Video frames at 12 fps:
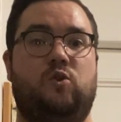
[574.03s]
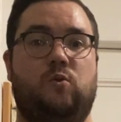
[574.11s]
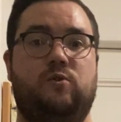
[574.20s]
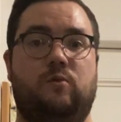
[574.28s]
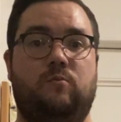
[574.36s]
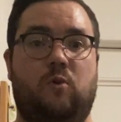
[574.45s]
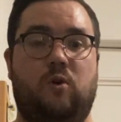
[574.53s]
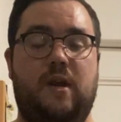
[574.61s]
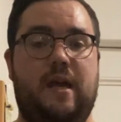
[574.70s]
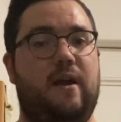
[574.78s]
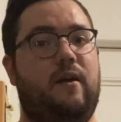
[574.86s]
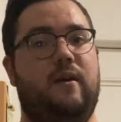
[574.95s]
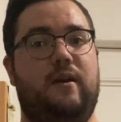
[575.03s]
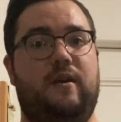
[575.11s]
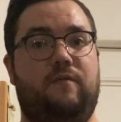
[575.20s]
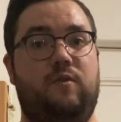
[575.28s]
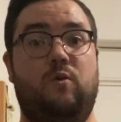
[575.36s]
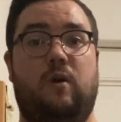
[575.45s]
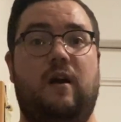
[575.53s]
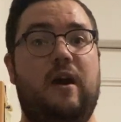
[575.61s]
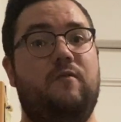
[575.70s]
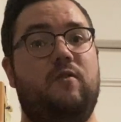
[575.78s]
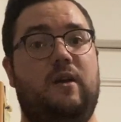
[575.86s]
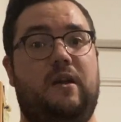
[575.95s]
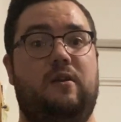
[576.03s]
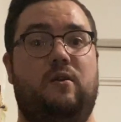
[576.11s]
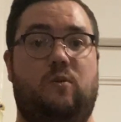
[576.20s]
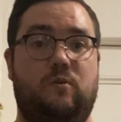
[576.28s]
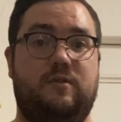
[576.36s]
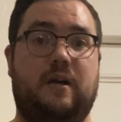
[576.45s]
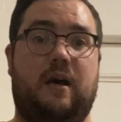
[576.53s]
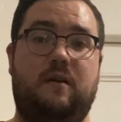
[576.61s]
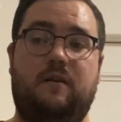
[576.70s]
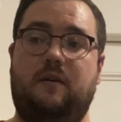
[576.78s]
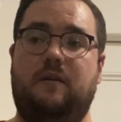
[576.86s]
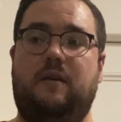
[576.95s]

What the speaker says: Dotonbori area if you are ever in Osaka.